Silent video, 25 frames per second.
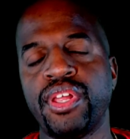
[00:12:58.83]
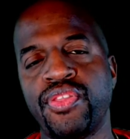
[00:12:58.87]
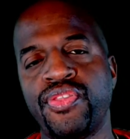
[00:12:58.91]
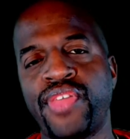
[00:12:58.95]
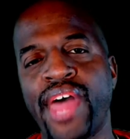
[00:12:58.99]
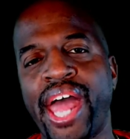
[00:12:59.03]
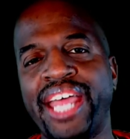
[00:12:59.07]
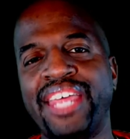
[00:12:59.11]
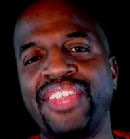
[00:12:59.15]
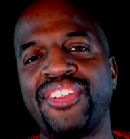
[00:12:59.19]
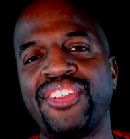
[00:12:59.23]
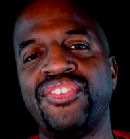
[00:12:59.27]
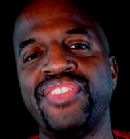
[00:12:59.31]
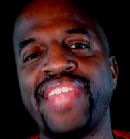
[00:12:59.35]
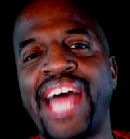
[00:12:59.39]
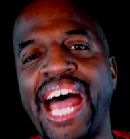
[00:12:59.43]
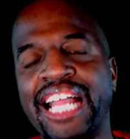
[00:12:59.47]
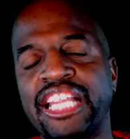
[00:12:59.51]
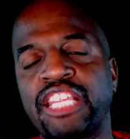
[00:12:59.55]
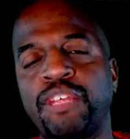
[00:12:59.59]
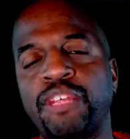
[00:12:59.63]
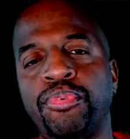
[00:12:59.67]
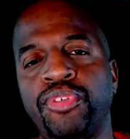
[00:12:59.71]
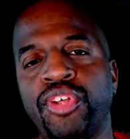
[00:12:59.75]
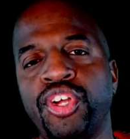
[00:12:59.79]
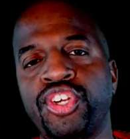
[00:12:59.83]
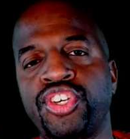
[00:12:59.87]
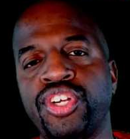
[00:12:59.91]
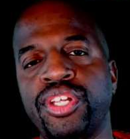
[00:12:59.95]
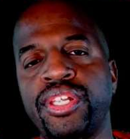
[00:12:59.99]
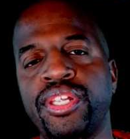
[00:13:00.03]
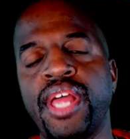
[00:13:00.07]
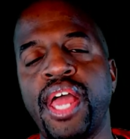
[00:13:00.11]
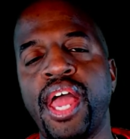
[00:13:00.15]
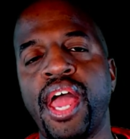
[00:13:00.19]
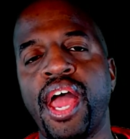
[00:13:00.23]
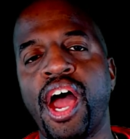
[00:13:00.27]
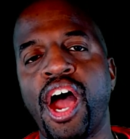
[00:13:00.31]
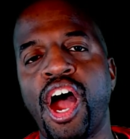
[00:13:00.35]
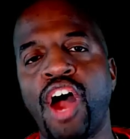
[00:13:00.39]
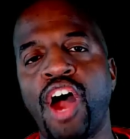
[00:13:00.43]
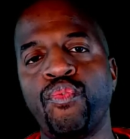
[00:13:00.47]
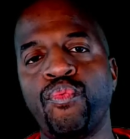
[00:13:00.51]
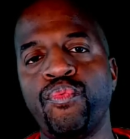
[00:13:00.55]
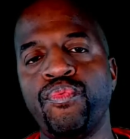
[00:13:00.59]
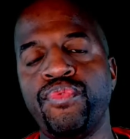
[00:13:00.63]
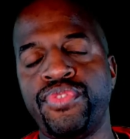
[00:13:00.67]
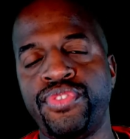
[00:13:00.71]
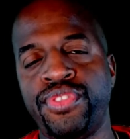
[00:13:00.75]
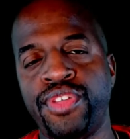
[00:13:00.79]
that is not the position
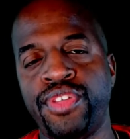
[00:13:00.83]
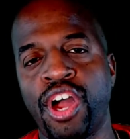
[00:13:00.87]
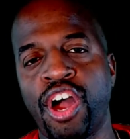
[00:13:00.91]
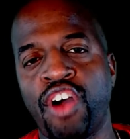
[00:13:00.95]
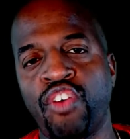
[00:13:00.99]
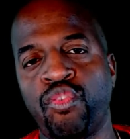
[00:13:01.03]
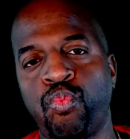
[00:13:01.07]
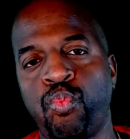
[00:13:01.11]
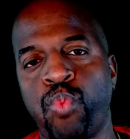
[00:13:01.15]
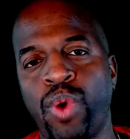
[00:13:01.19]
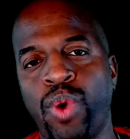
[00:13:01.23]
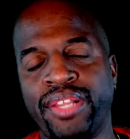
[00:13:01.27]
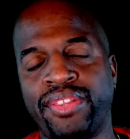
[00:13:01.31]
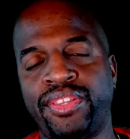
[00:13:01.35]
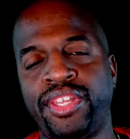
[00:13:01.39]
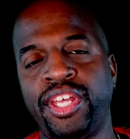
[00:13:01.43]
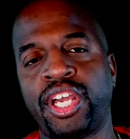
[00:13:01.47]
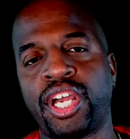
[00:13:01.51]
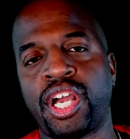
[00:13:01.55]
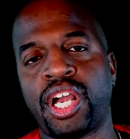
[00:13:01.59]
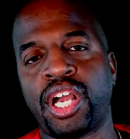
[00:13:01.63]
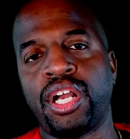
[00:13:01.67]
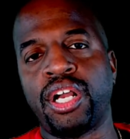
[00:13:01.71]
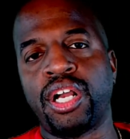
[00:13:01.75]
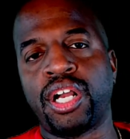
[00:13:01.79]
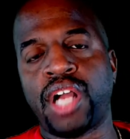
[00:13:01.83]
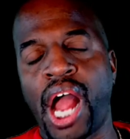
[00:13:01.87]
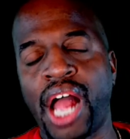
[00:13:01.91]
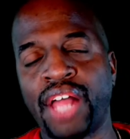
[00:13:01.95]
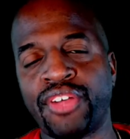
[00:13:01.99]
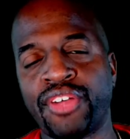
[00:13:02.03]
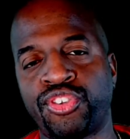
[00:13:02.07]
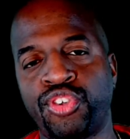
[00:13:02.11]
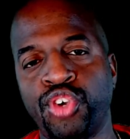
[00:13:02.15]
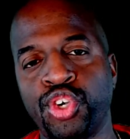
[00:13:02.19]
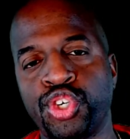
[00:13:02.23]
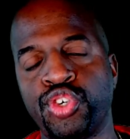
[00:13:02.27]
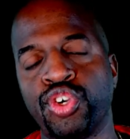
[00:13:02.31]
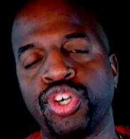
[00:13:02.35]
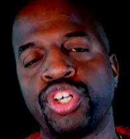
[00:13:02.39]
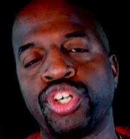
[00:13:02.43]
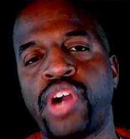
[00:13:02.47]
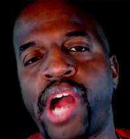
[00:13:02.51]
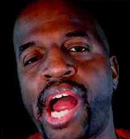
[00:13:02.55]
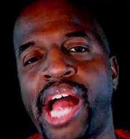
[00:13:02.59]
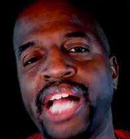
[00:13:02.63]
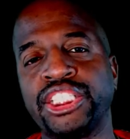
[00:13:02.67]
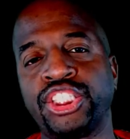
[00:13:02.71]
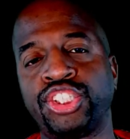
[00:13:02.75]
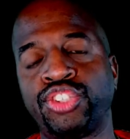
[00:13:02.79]
of the of what the constitutional
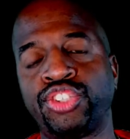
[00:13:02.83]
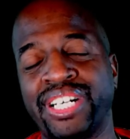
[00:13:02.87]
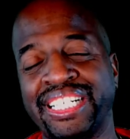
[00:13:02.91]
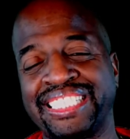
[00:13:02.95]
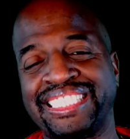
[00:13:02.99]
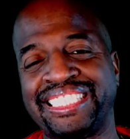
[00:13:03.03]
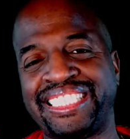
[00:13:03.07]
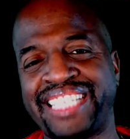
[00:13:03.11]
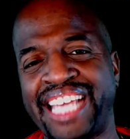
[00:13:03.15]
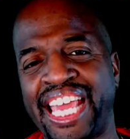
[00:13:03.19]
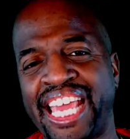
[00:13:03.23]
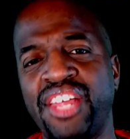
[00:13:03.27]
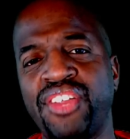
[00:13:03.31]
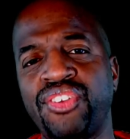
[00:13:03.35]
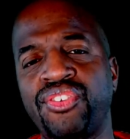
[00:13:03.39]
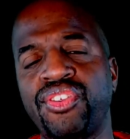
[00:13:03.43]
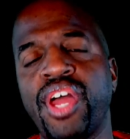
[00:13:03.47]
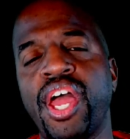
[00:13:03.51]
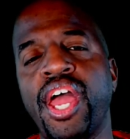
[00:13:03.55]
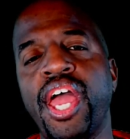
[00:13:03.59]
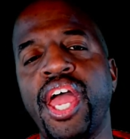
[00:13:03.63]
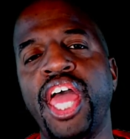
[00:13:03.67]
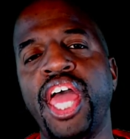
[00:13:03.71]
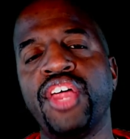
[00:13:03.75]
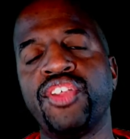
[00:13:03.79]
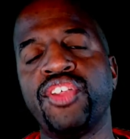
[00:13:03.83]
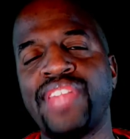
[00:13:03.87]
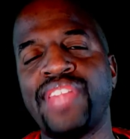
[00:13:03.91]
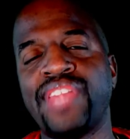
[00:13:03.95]
construct says. It's